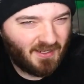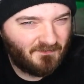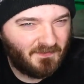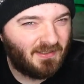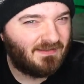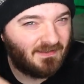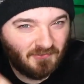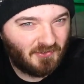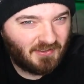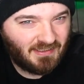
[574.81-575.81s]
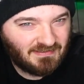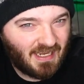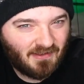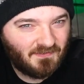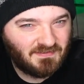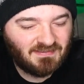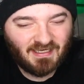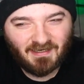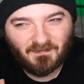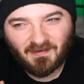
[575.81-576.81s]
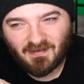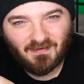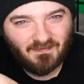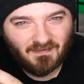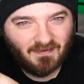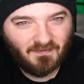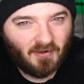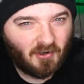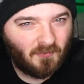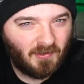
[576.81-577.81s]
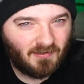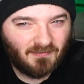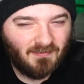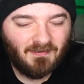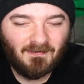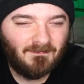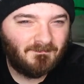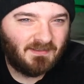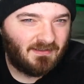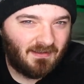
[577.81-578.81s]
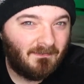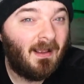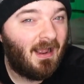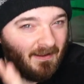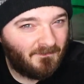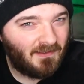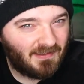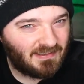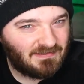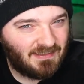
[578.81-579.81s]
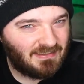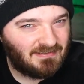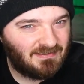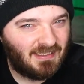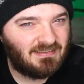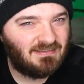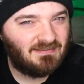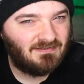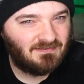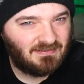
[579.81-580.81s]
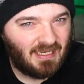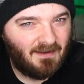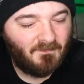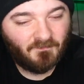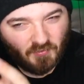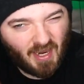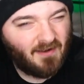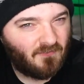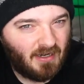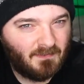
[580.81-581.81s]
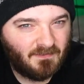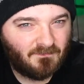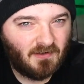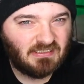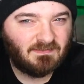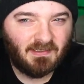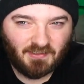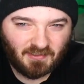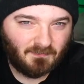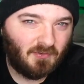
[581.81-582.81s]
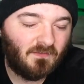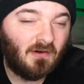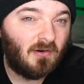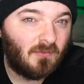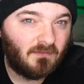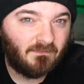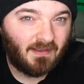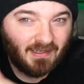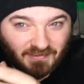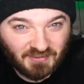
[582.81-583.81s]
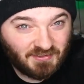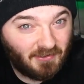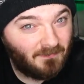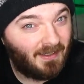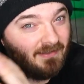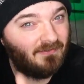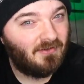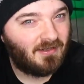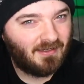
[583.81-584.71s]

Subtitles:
I feel like they'll look exactly the same. The artwork, I feel like that's safe. If you have Rime of the Frost Maiden, you can pull the artwork for that and just show them that, hey, look.